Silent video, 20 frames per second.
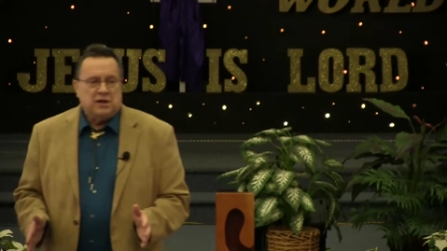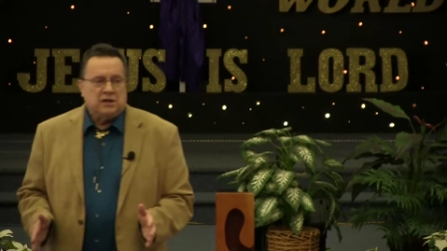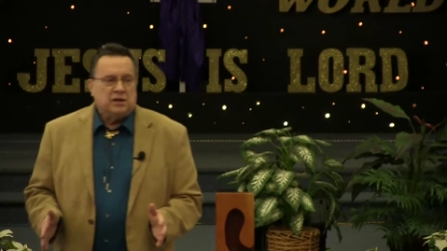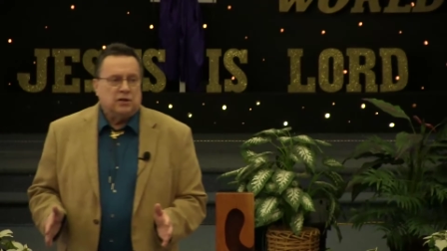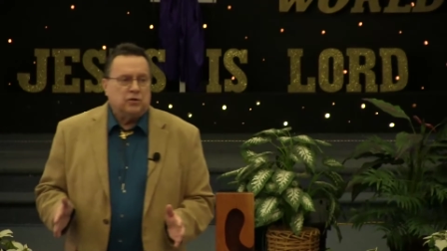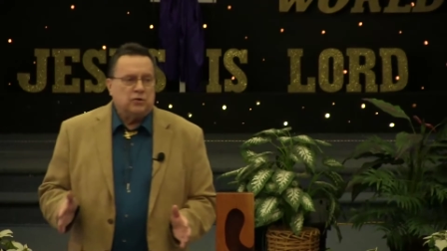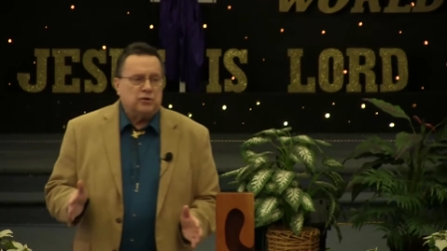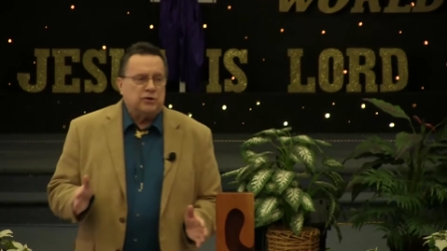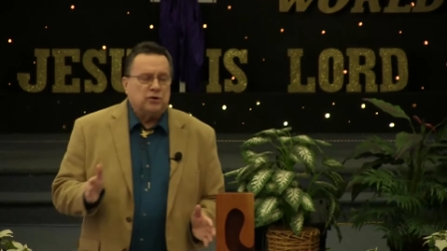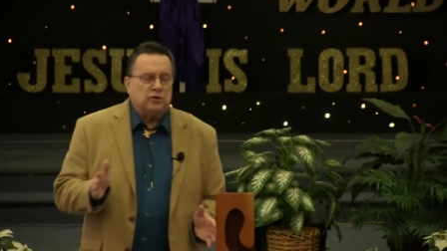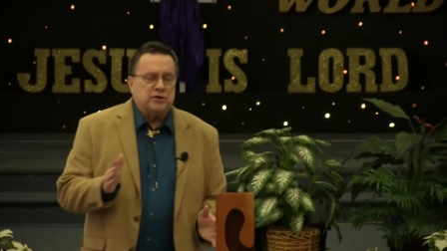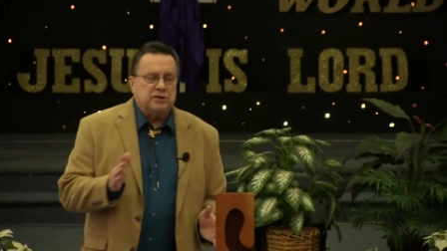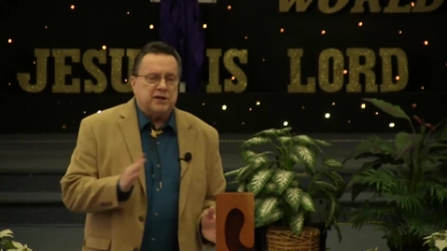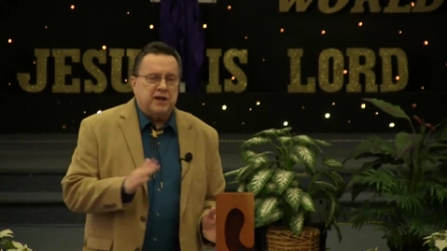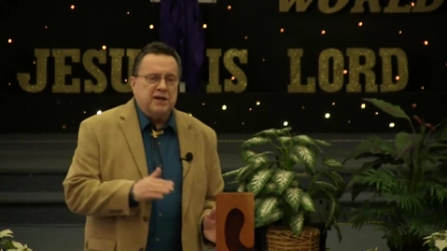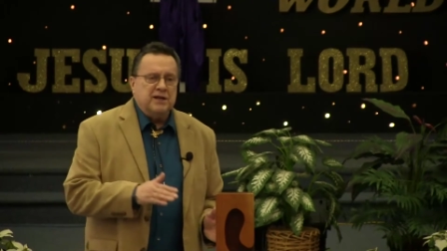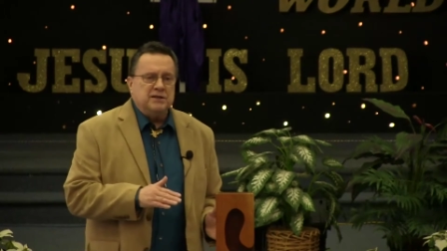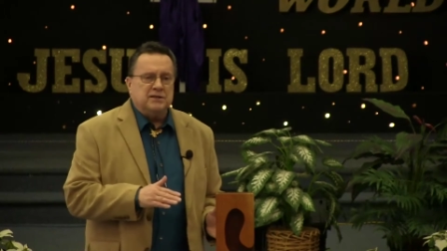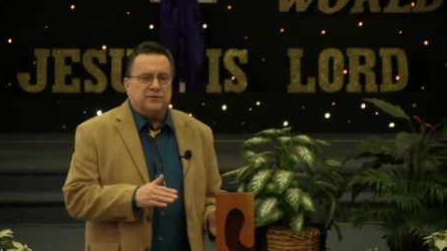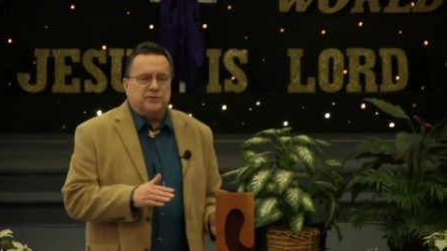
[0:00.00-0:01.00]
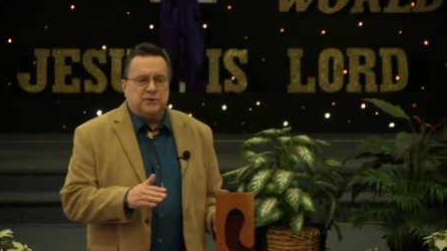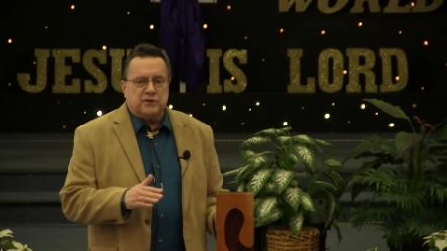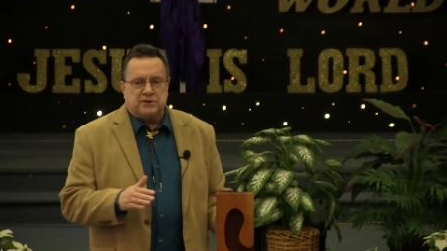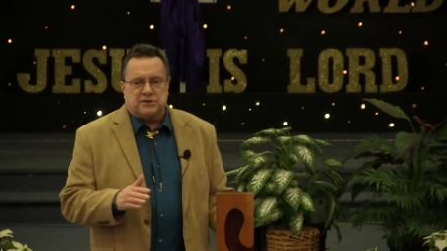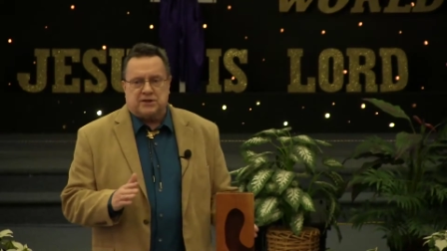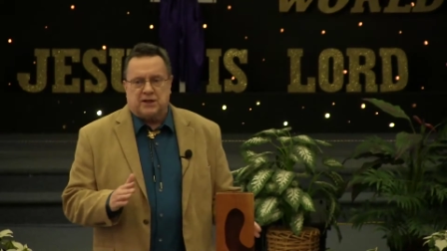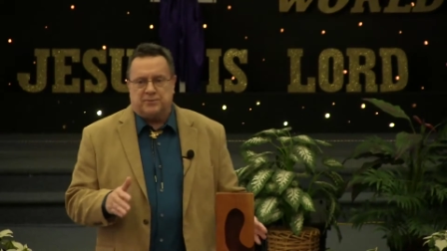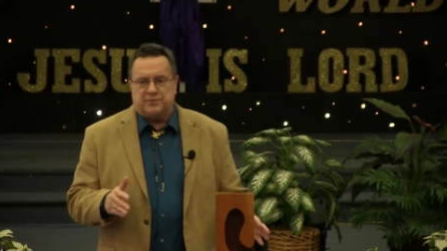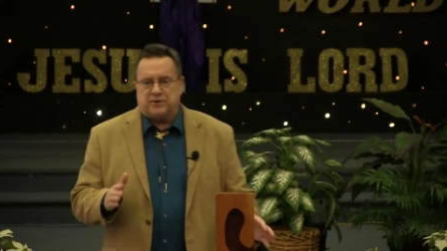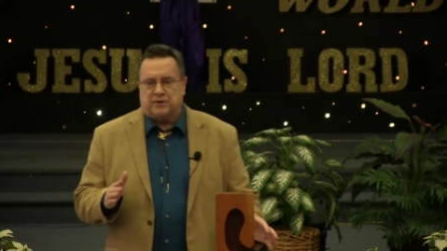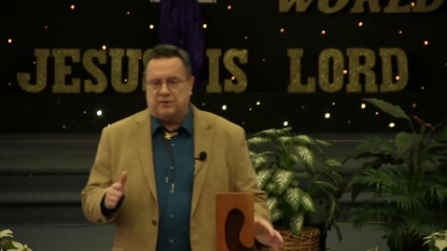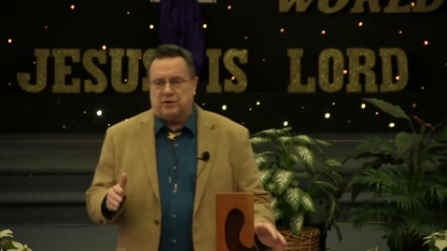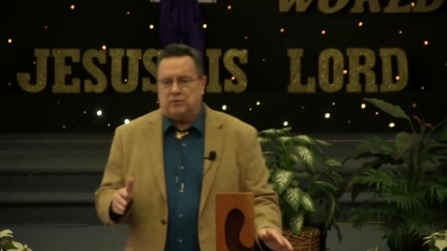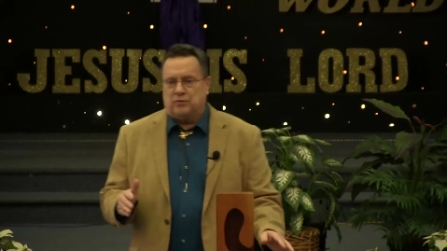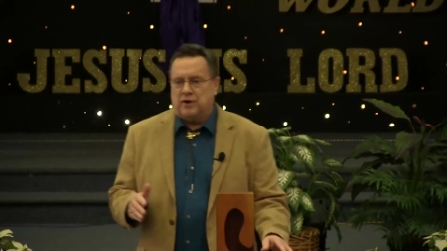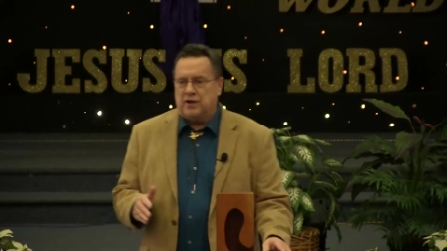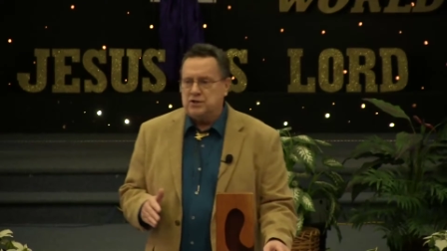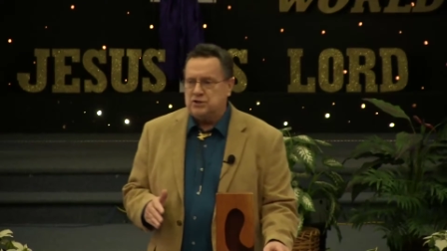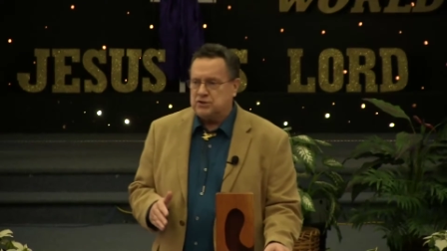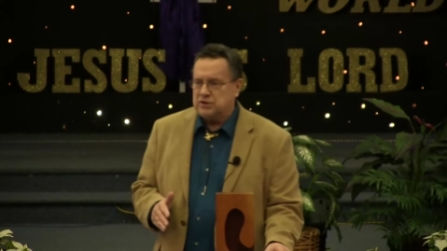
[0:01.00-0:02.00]
The Lord ordains the footsteps of the
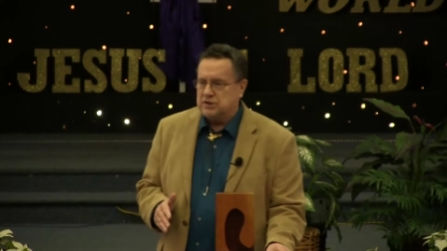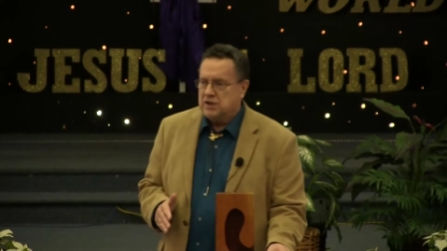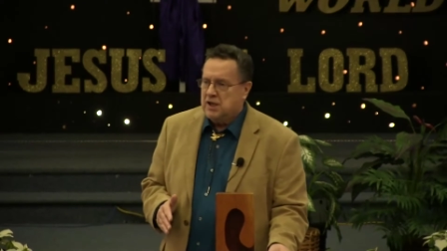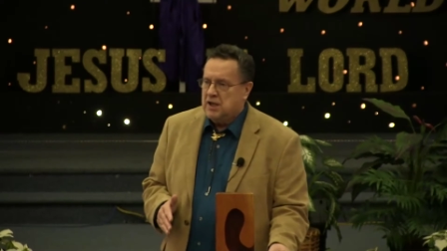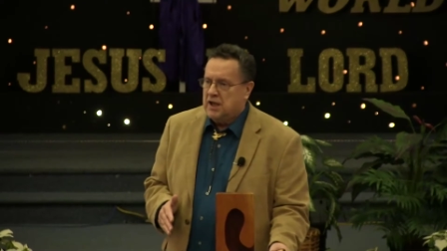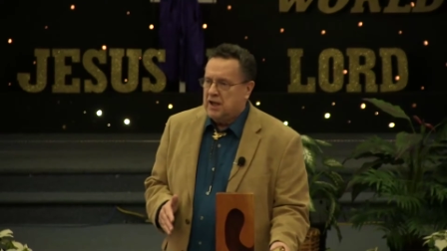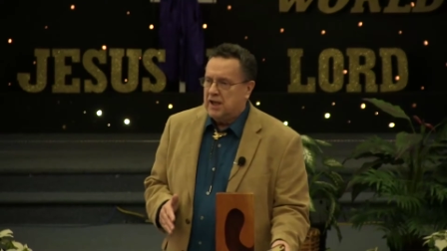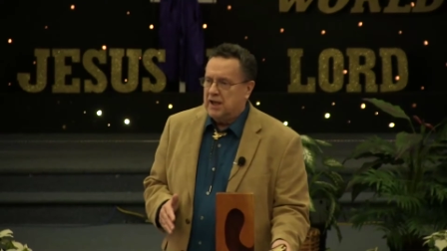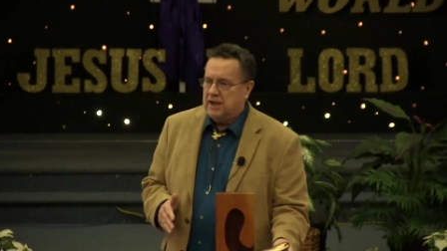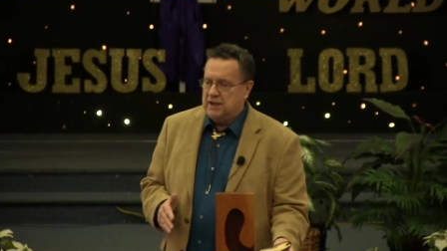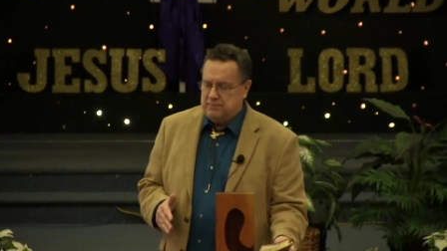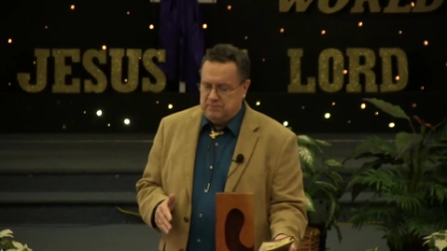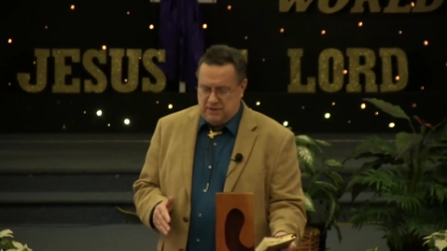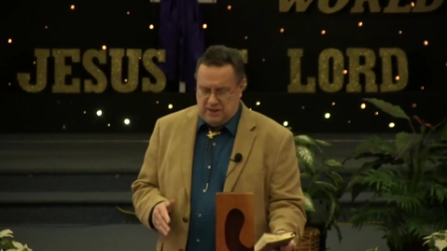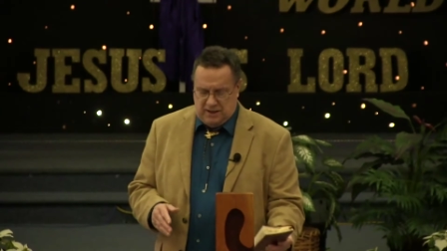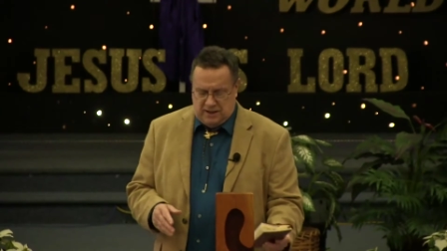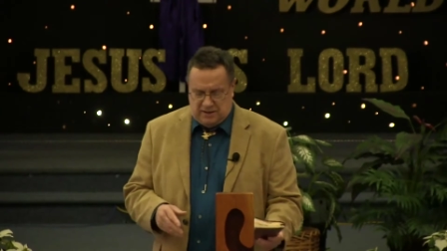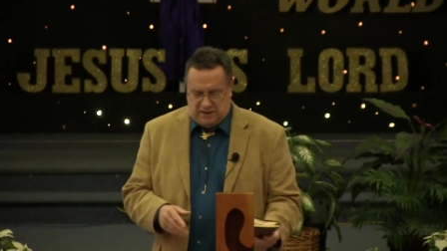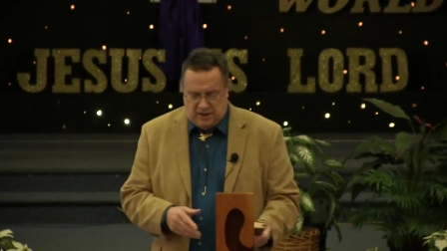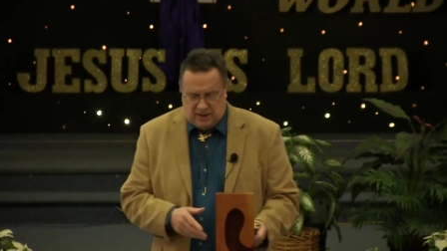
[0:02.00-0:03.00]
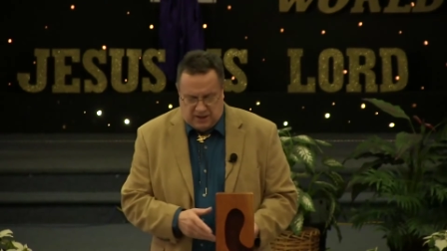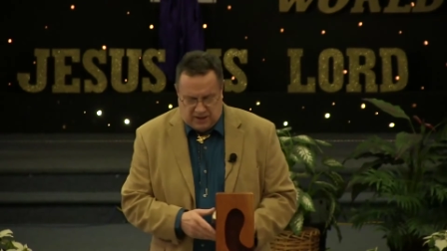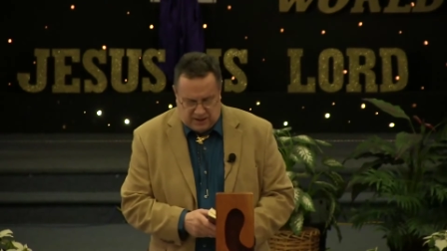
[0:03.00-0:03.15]
righteous. Amen.